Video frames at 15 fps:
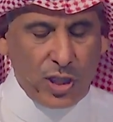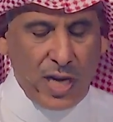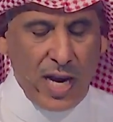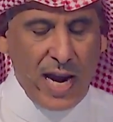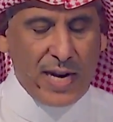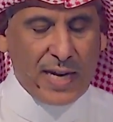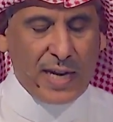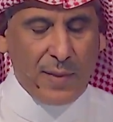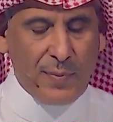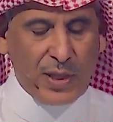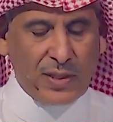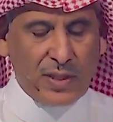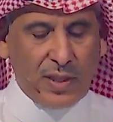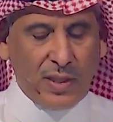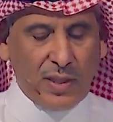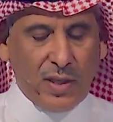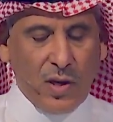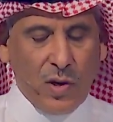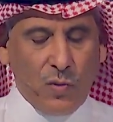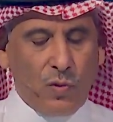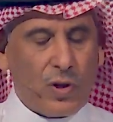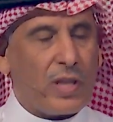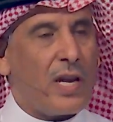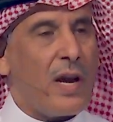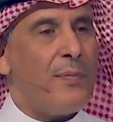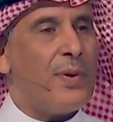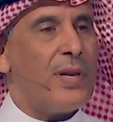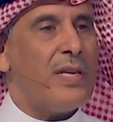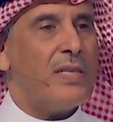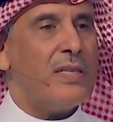and capital with
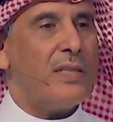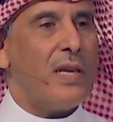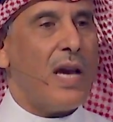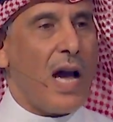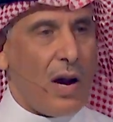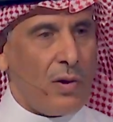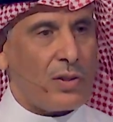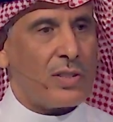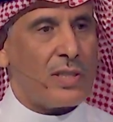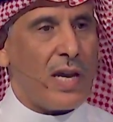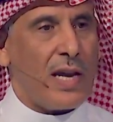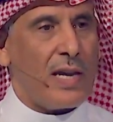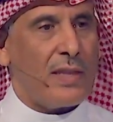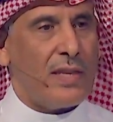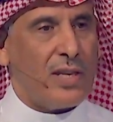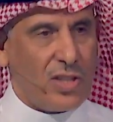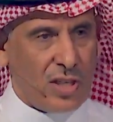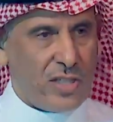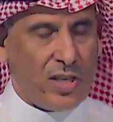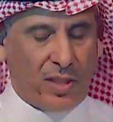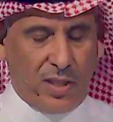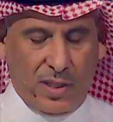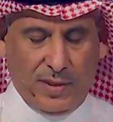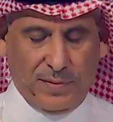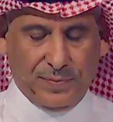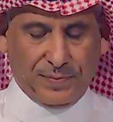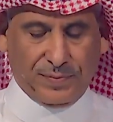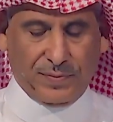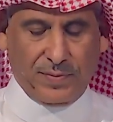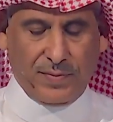companies outside the GCC.
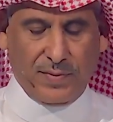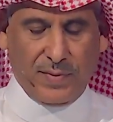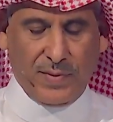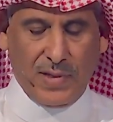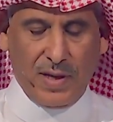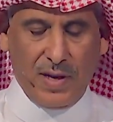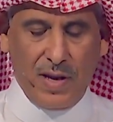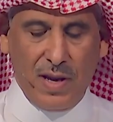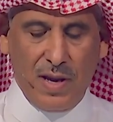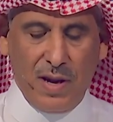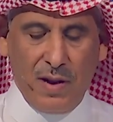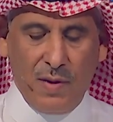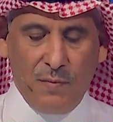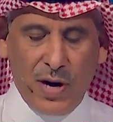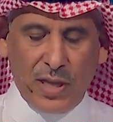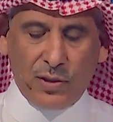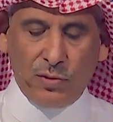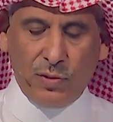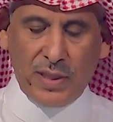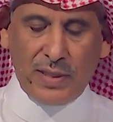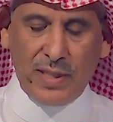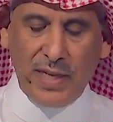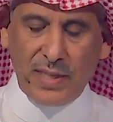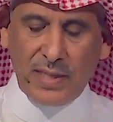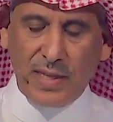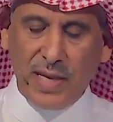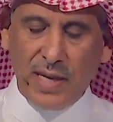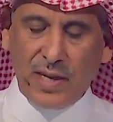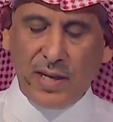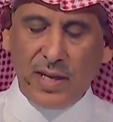But to address the
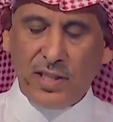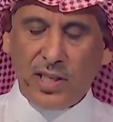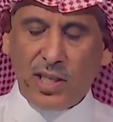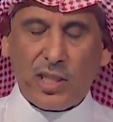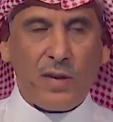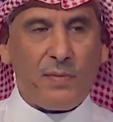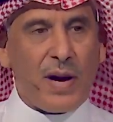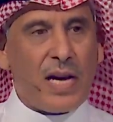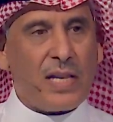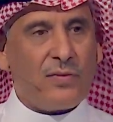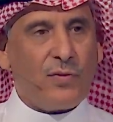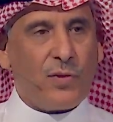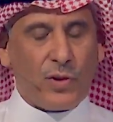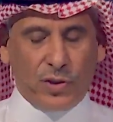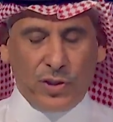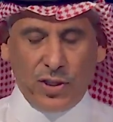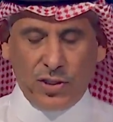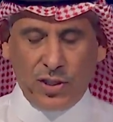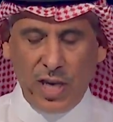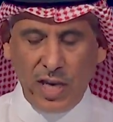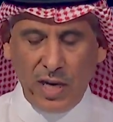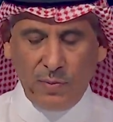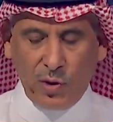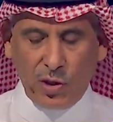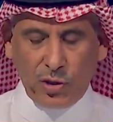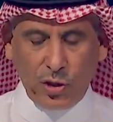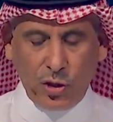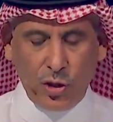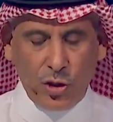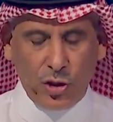increasing demand for sustainable
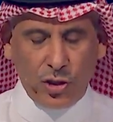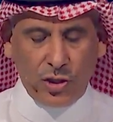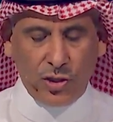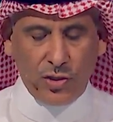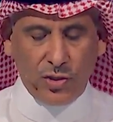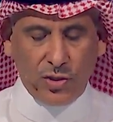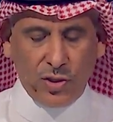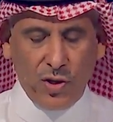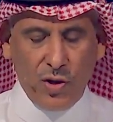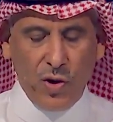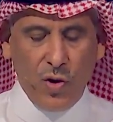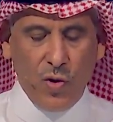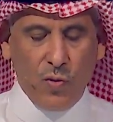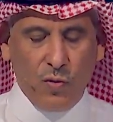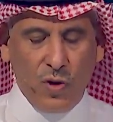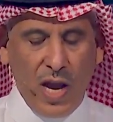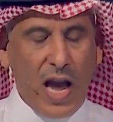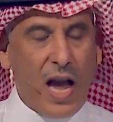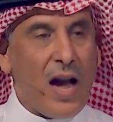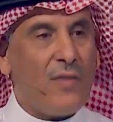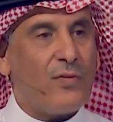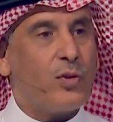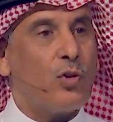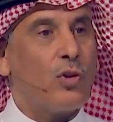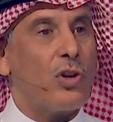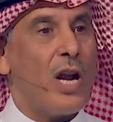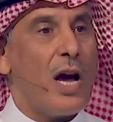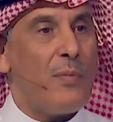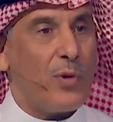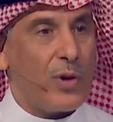solutions, we have to
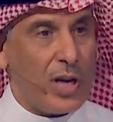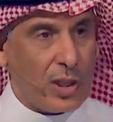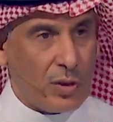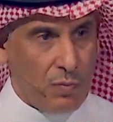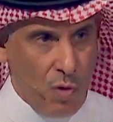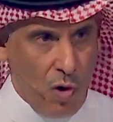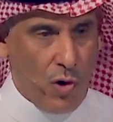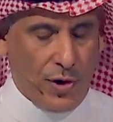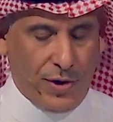collaborate more